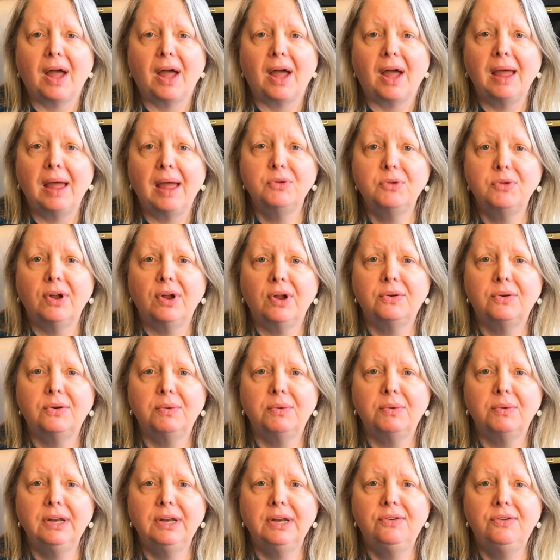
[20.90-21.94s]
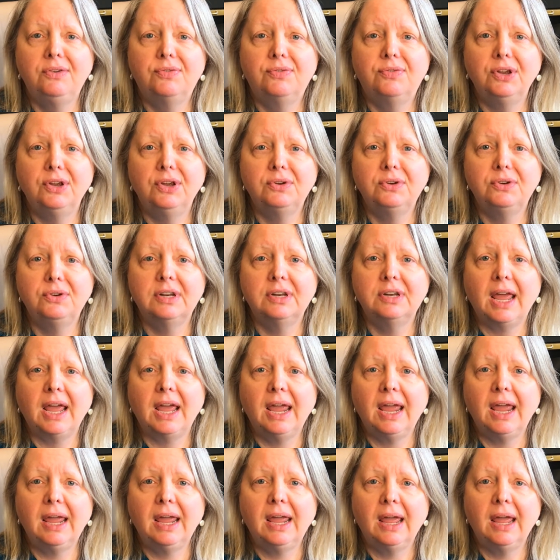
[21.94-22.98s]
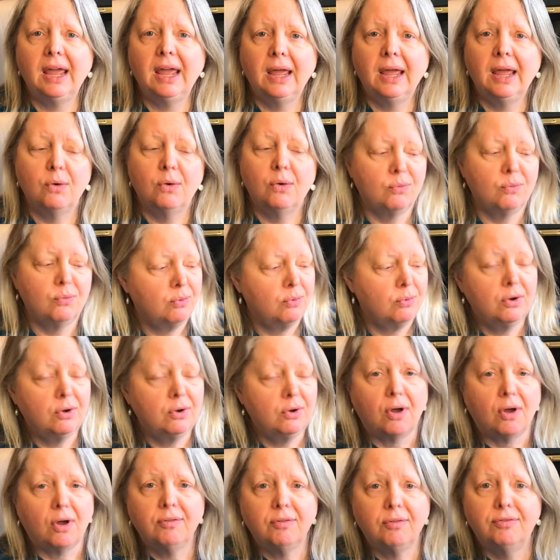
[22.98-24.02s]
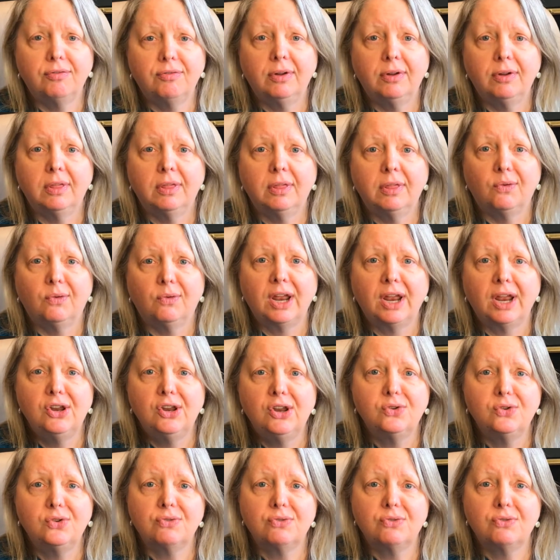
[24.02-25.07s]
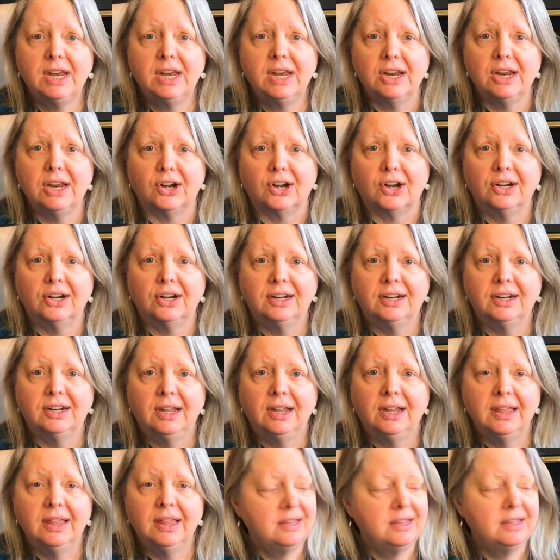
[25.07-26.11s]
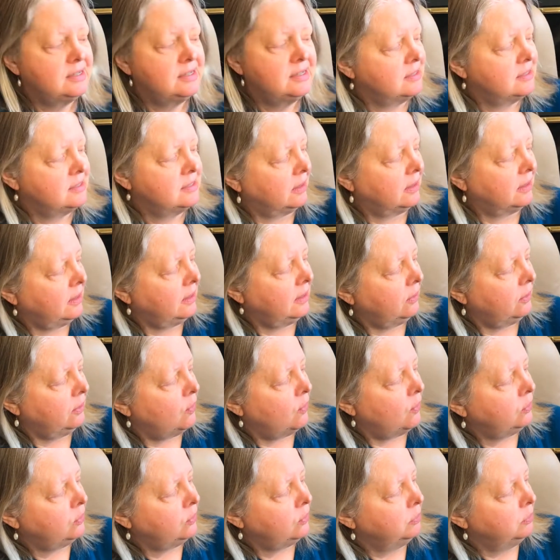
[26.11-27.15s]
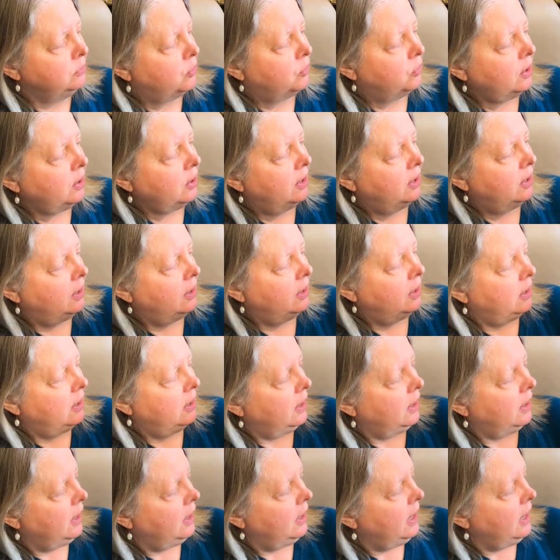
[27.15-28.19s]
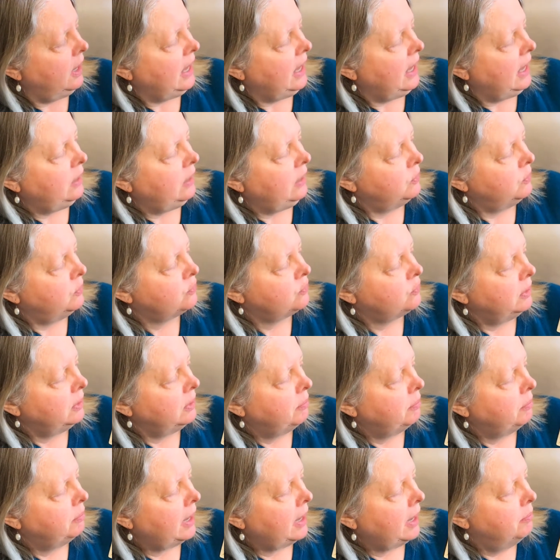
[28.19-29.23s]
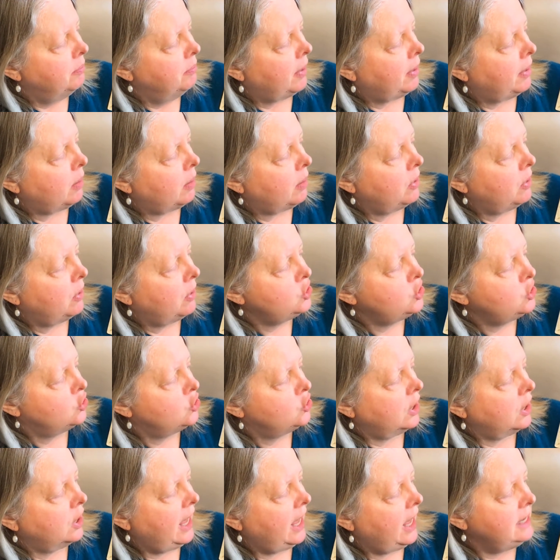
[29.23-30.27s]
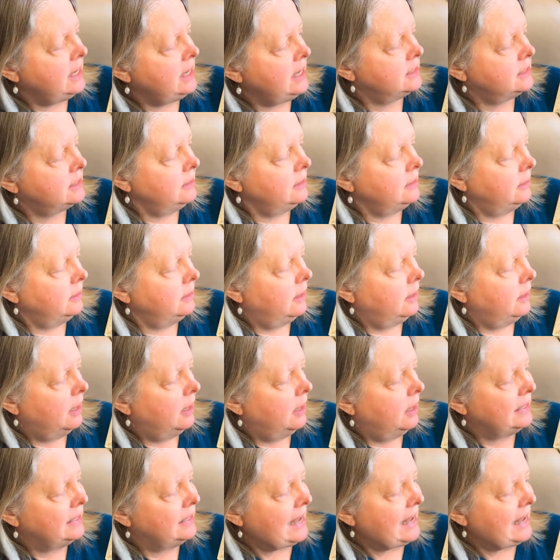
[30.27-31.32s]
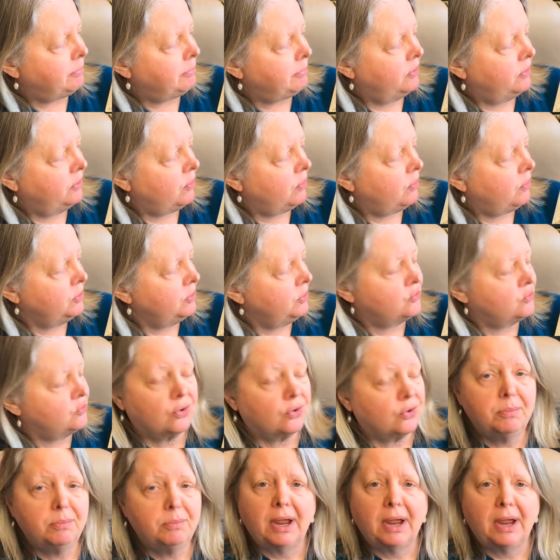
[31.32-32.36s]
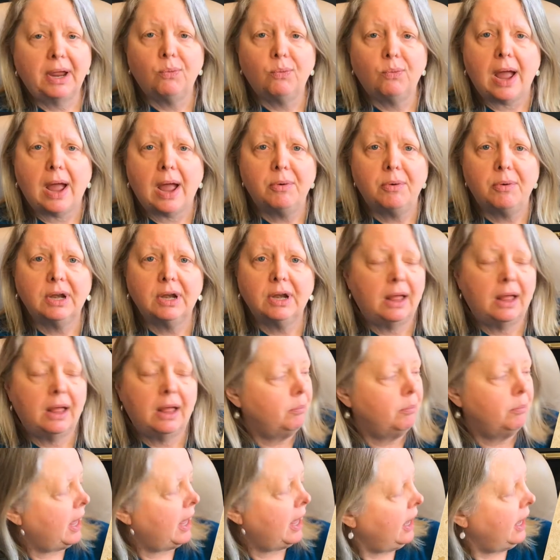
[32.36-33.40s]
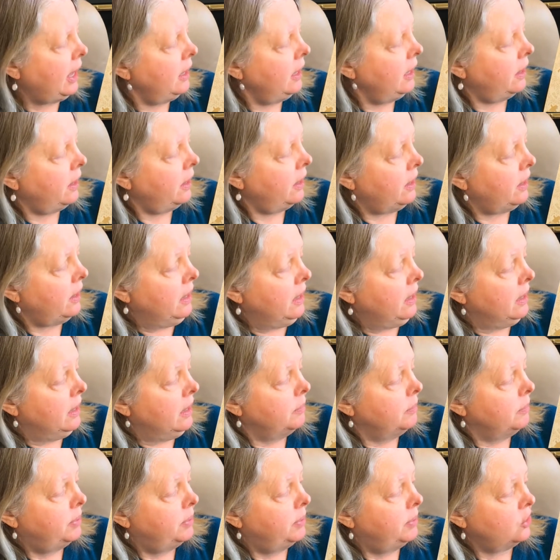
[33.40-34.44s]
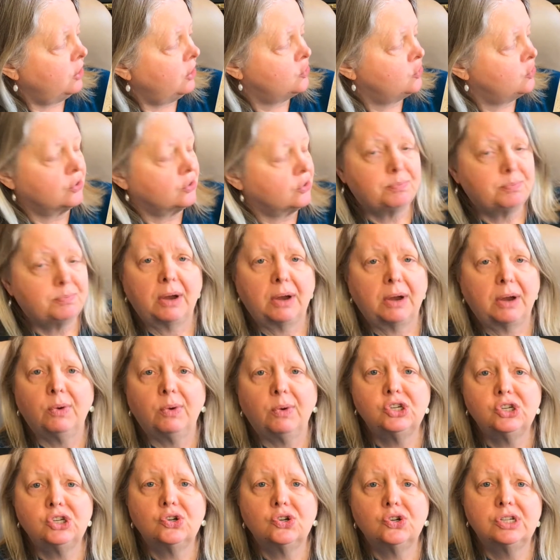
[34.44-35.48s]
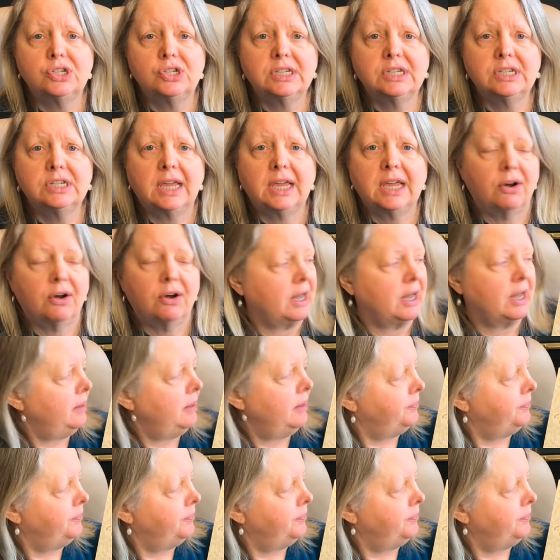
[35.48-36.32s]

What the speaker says: I'm going to read for you today Rudolph, the Red-Nosed Reindeer. This is a little golden book, and it was written by Barbara Shook Hazen, adapted from the story by Robert L. May, pictures by Richard Scarry.